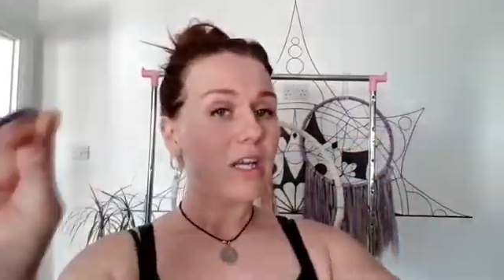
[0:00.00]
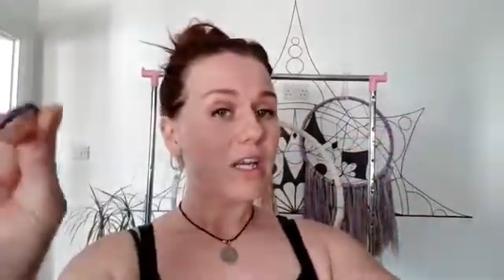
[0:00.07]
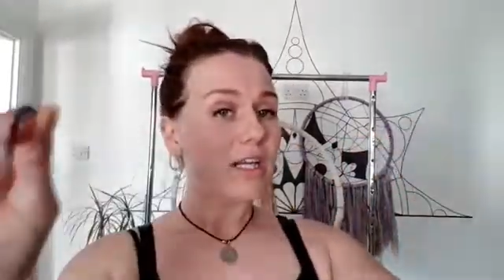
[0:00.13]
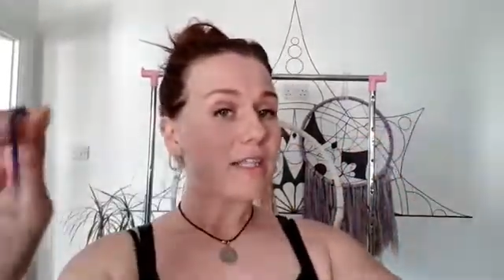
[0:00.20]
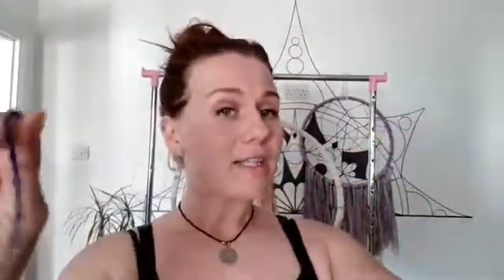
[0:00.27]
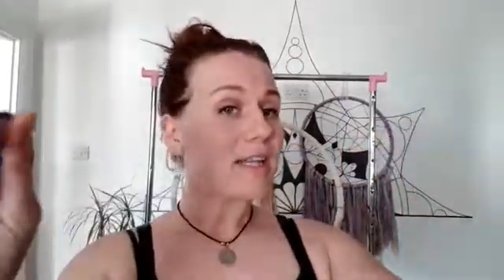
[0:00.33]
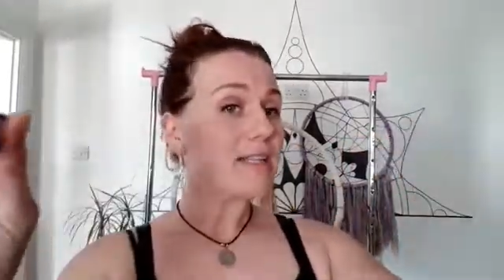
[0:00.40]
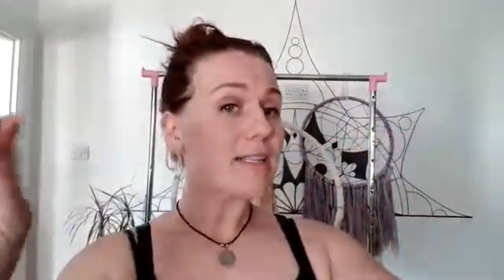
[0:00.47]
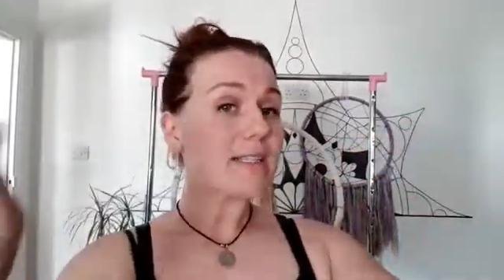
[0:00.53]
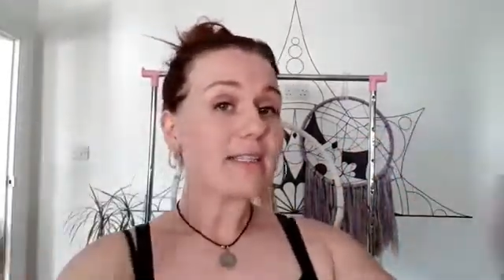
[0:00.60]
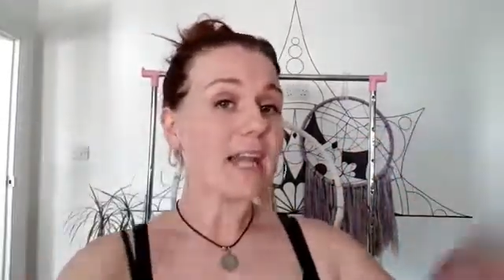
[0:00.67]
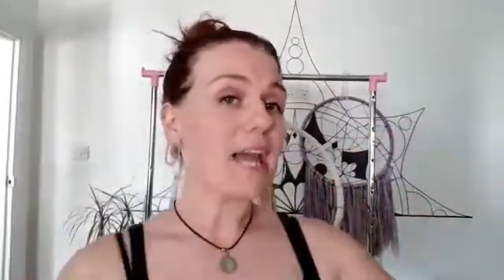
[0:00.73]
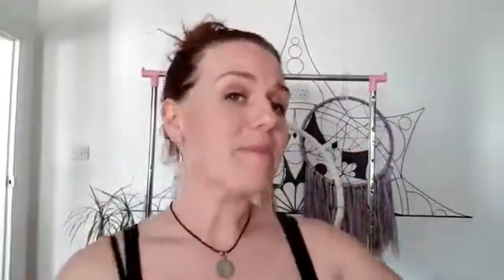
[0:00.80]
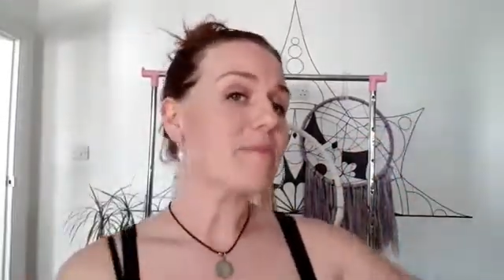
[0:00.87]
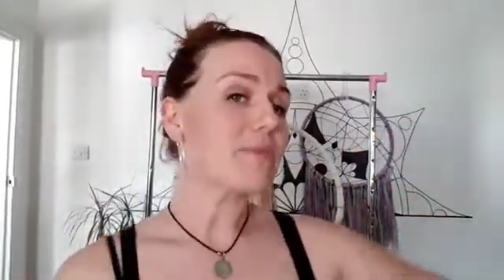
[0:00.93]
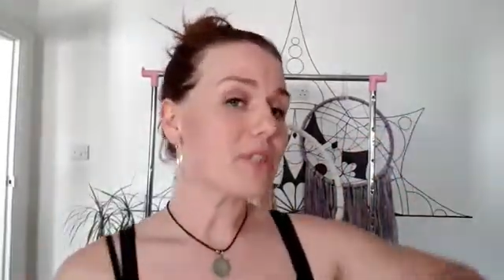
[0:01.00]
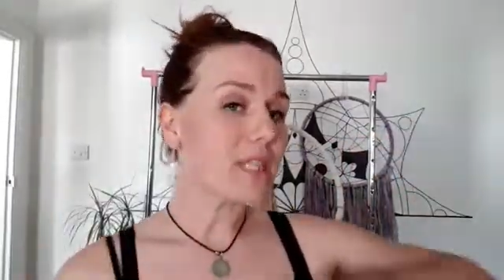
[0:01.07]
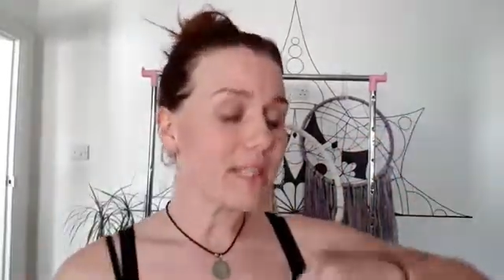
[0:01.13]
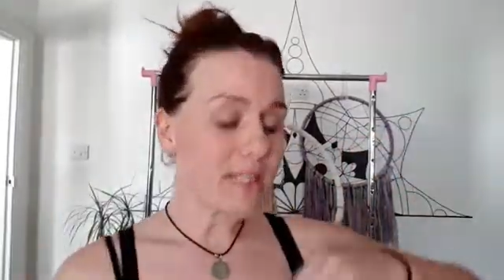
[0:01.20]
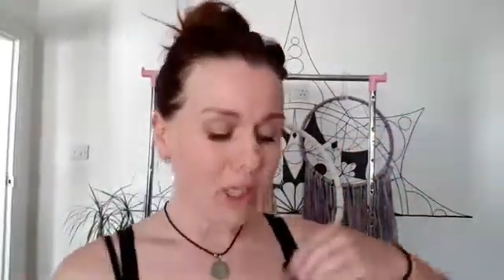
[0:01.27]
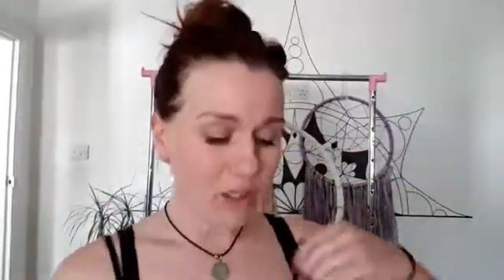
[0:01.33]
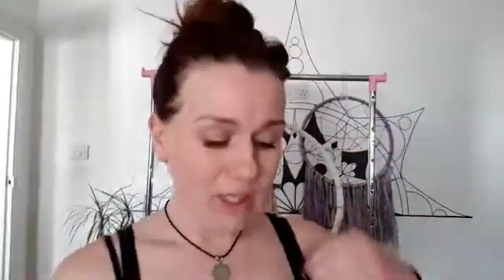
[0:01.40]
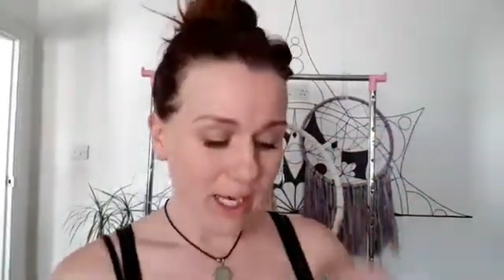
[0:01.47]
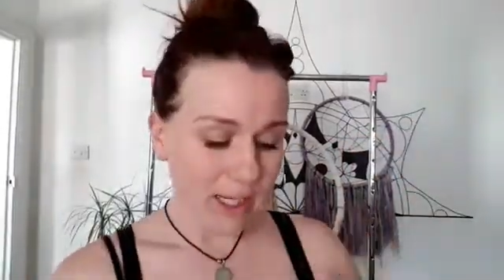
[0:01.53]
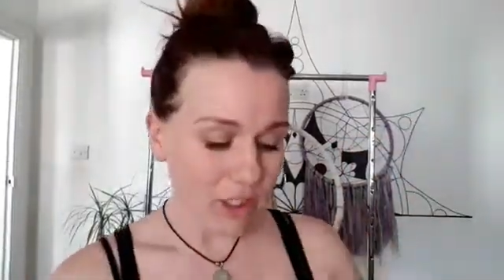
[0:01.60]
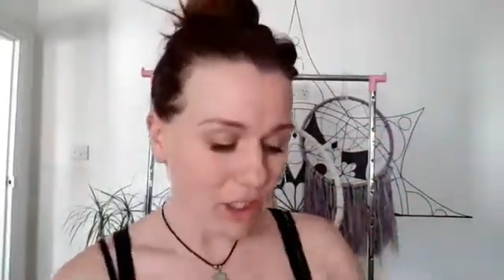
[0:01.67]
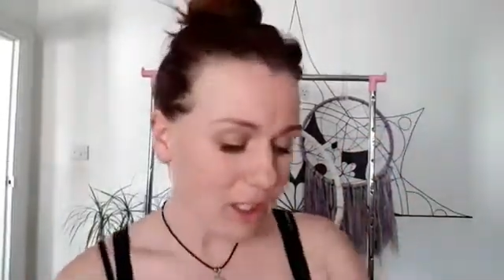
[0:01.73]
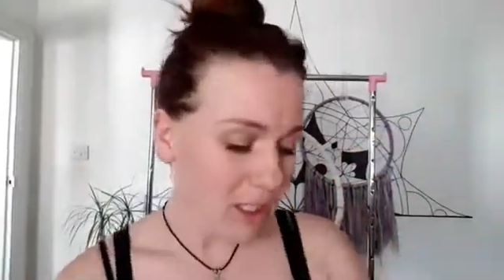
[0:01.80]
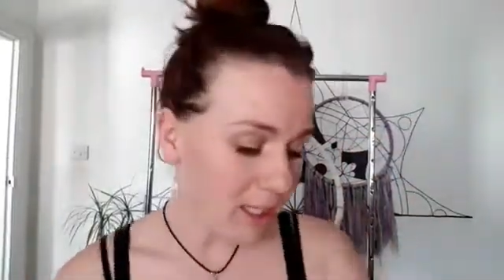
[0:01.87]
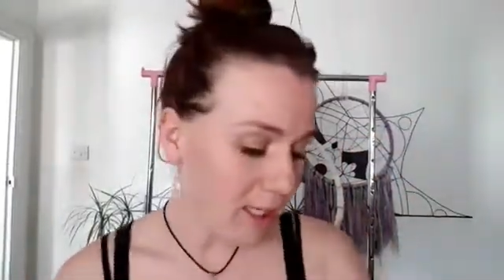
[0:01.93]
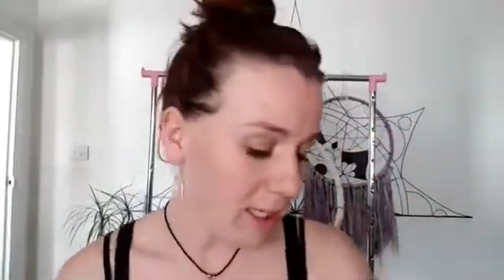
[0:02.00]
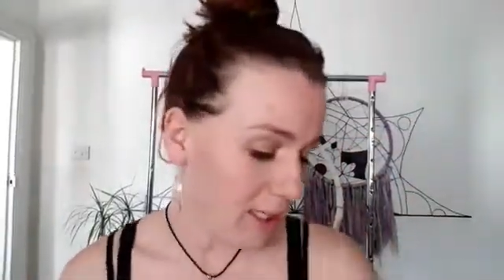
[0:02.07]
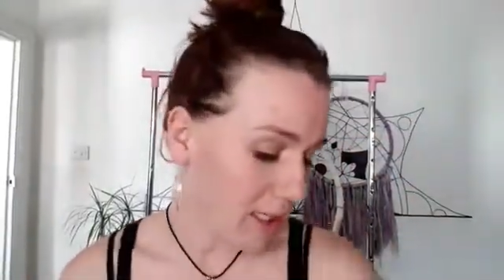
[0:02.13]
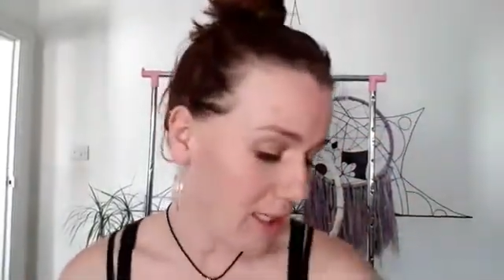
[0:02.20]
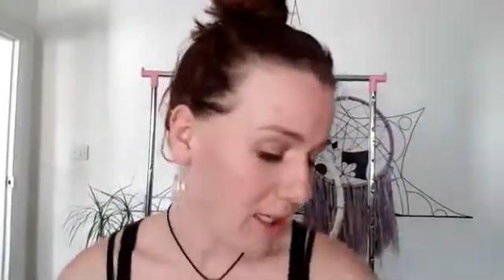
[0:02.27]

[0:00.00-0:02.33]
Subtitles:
it's going to snap, so there's no tension in it.